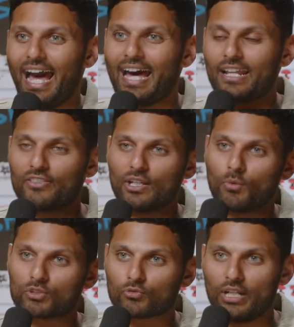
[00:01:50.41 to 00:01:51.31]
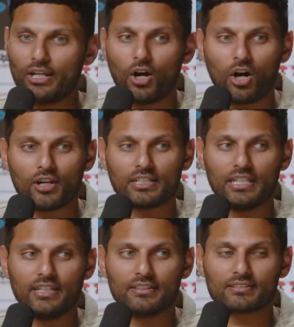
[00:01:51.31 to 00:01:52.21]
And I think what's really hard
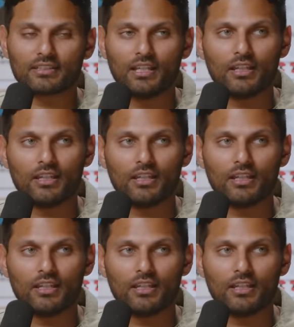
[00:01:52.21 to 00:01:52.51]
is